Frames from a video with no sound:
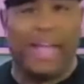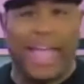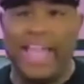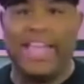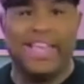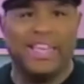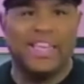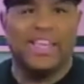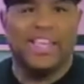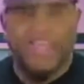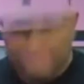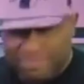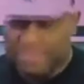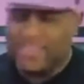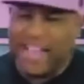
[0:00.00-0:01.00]
at 8,
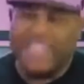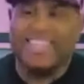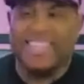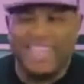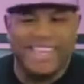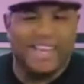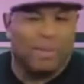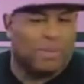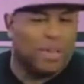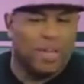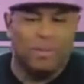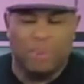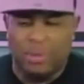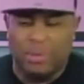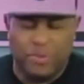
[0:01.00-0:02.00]
I need to get up a
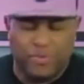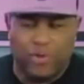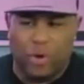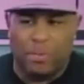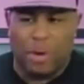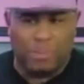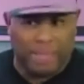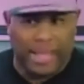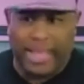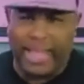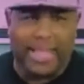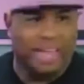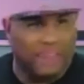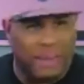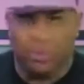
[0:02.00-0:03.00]
little bit before my
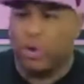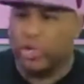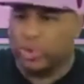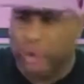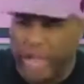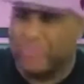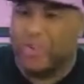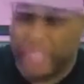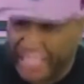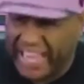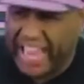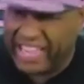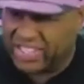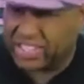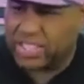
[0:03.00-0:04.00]
man if I'm going to ever
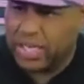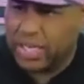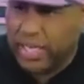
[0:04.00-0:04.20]
catch